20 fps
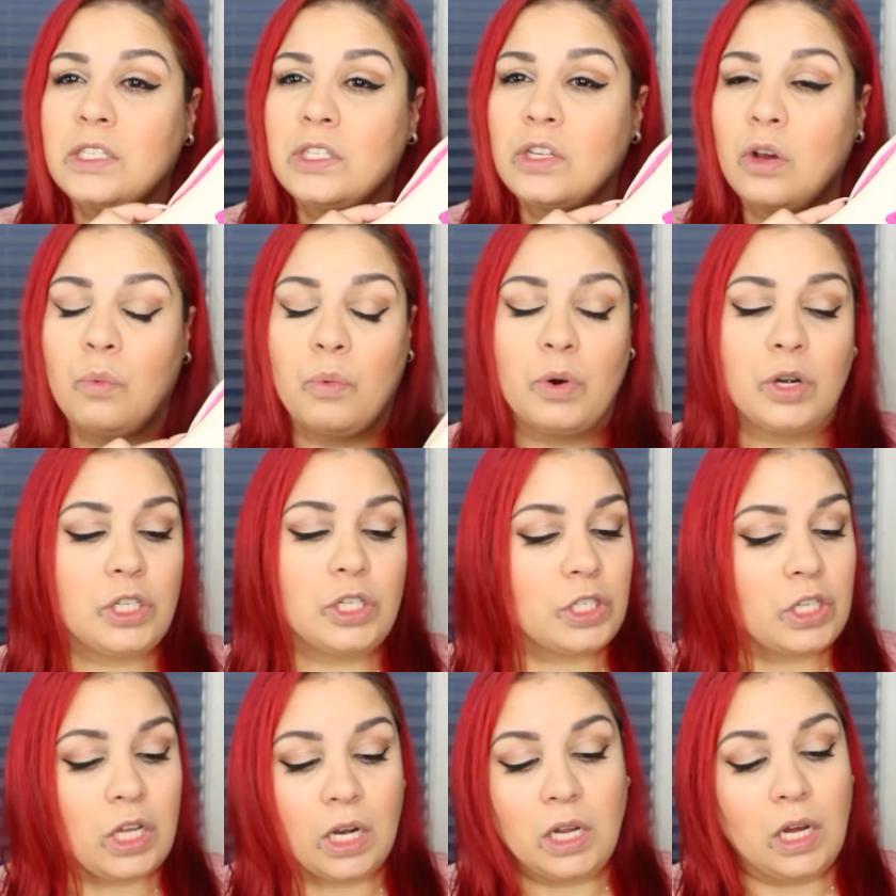So we're
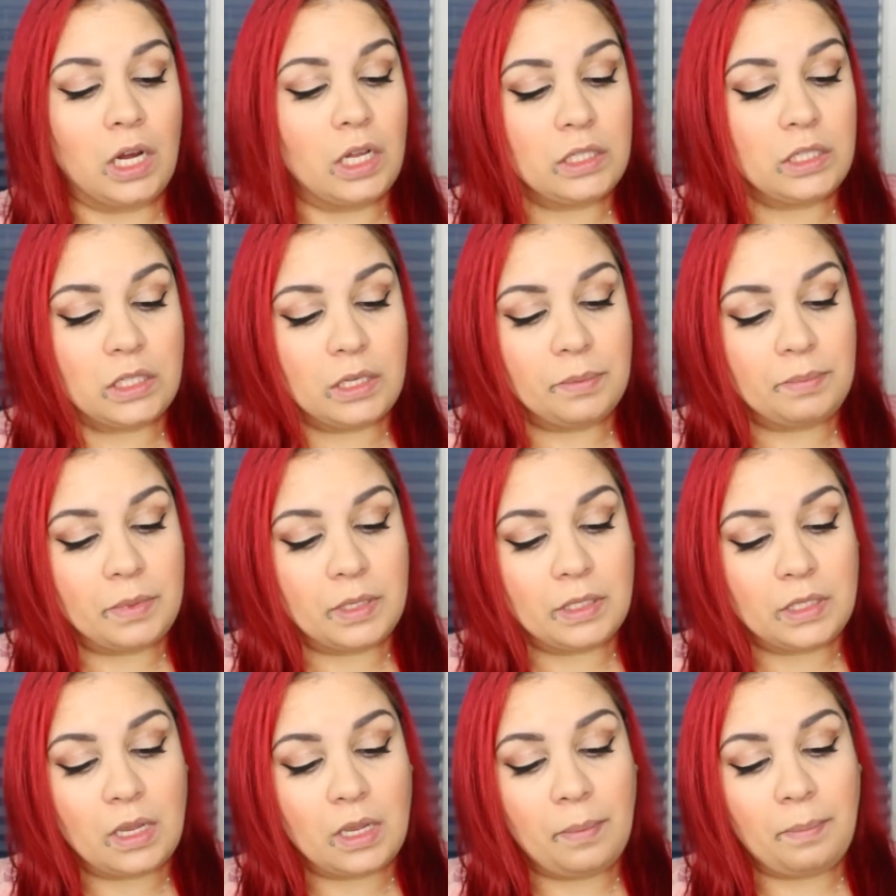just gonna unzip
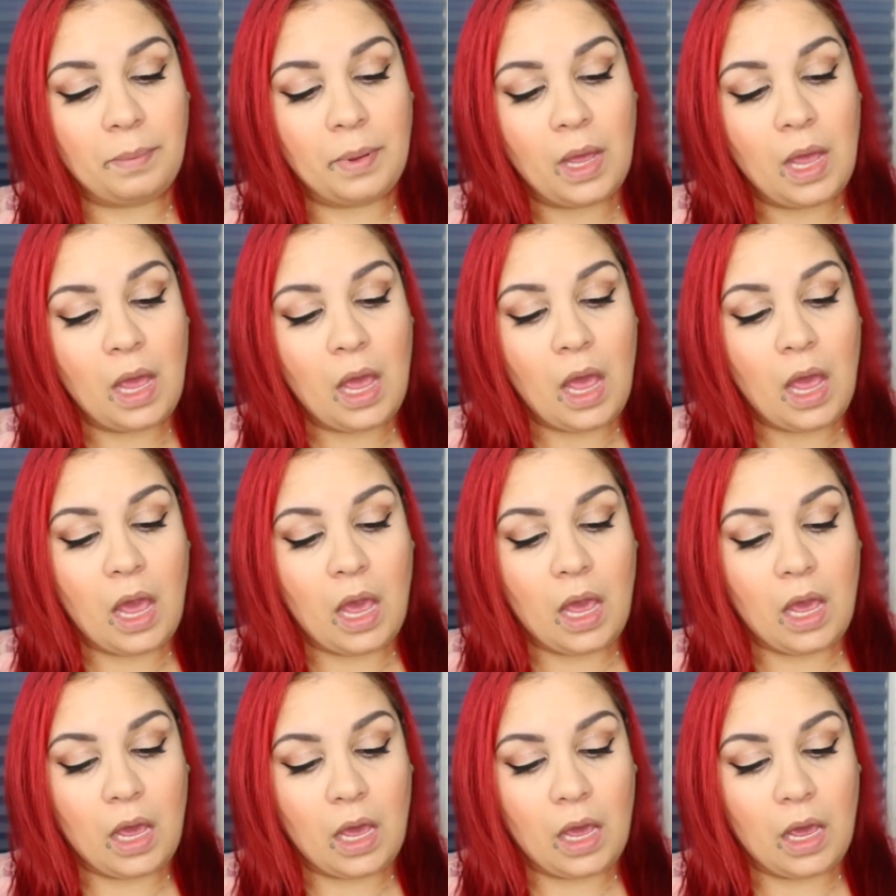this up
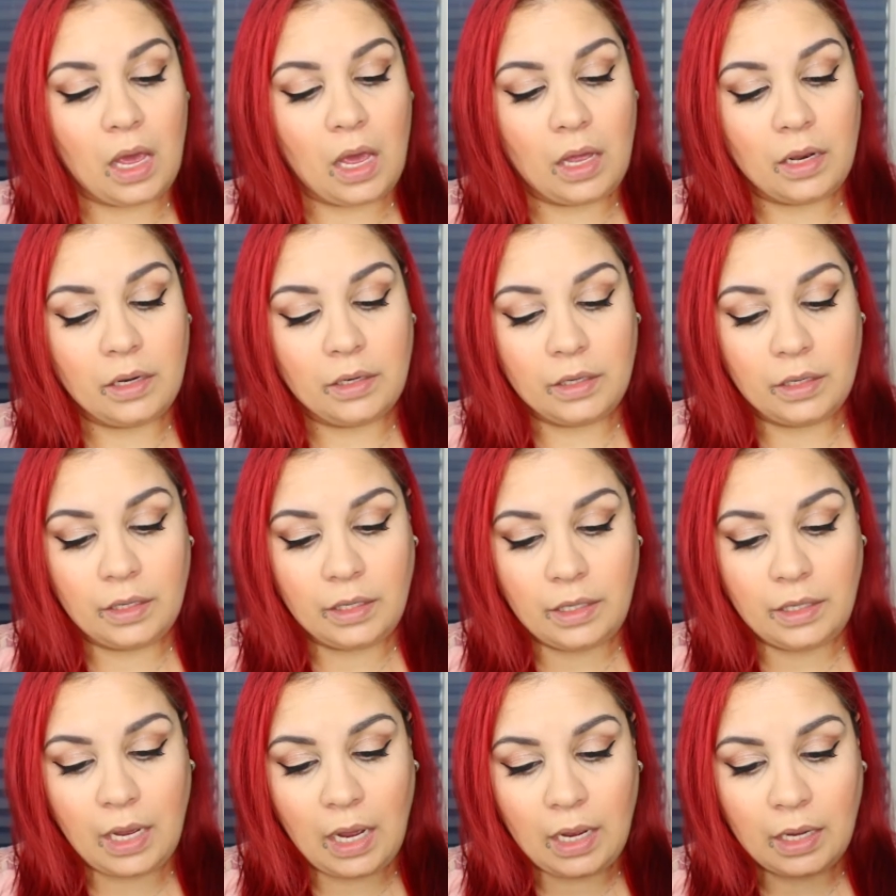and
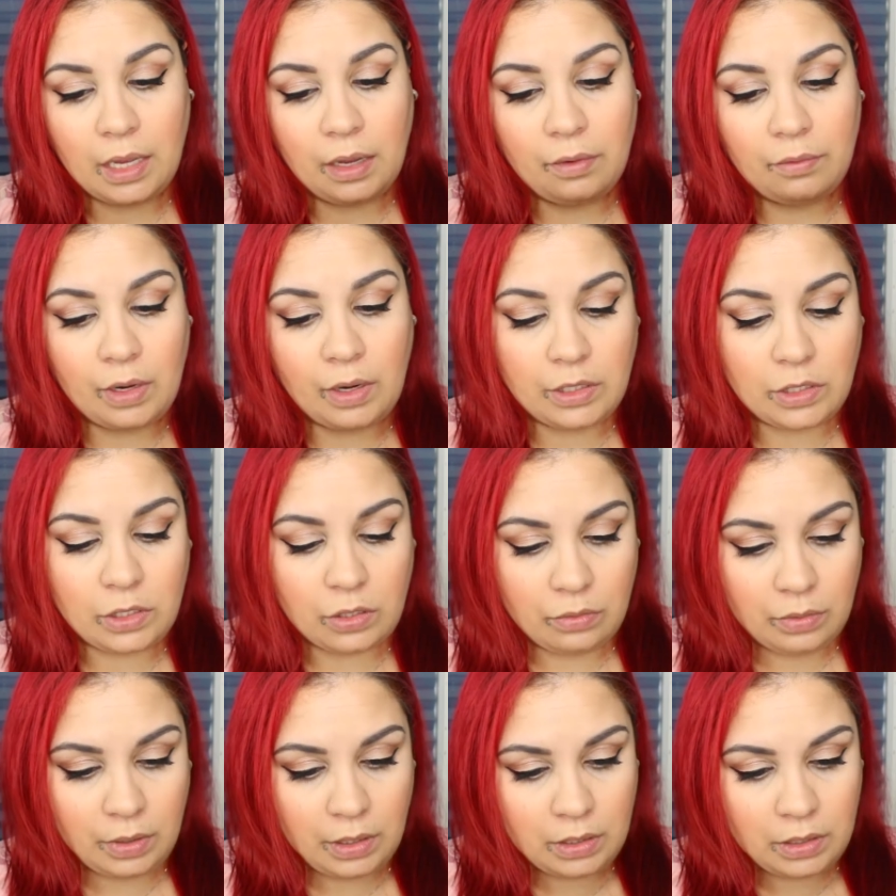yeah, get right
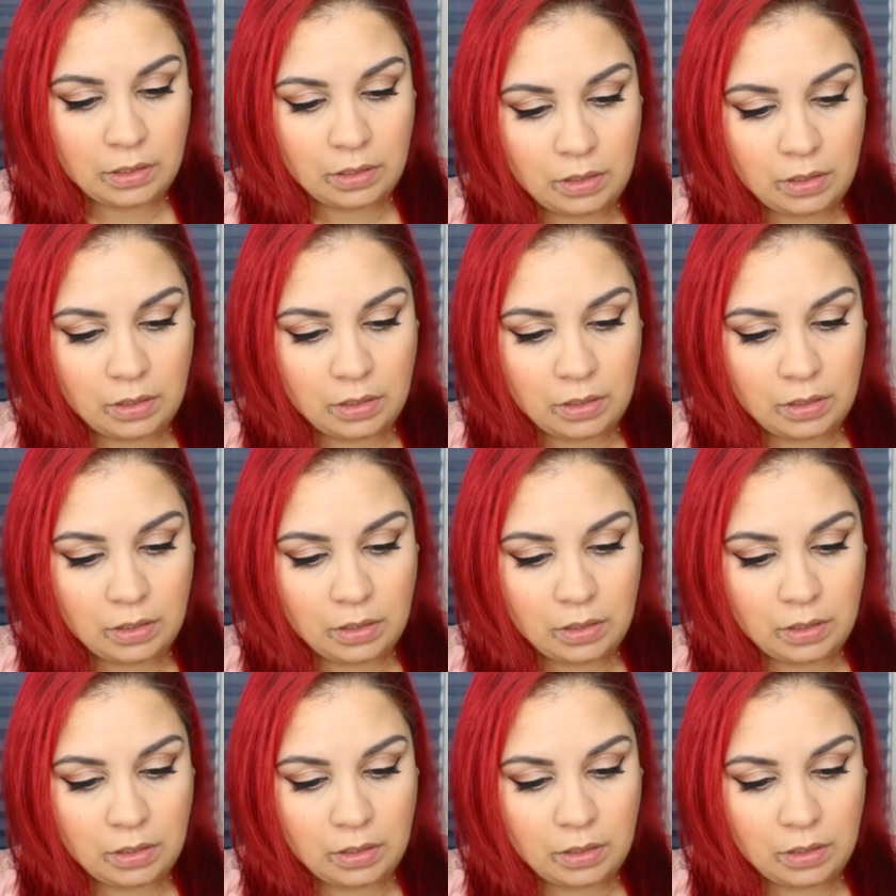to it.